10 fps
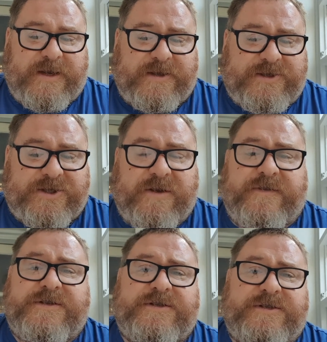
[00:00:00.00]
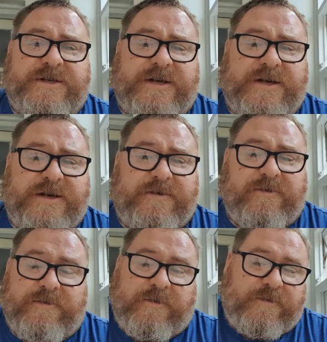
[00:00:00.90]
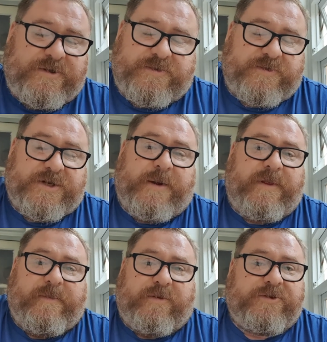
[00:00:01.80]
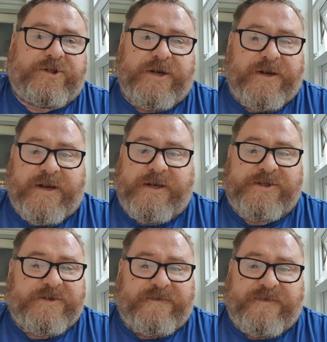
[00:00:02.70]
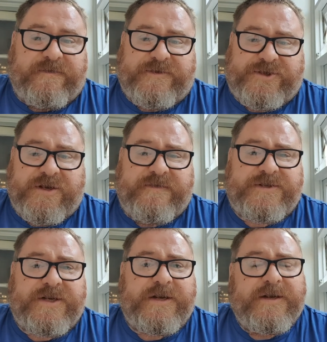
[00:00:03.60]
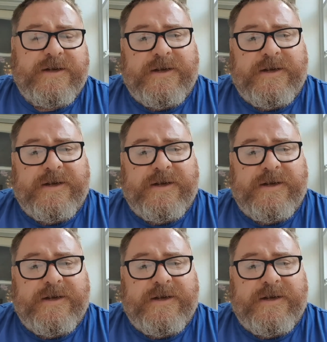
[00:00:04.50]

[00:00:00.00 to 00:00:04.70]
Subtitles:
service or just wasn't giving me the bullshit needs of servicing,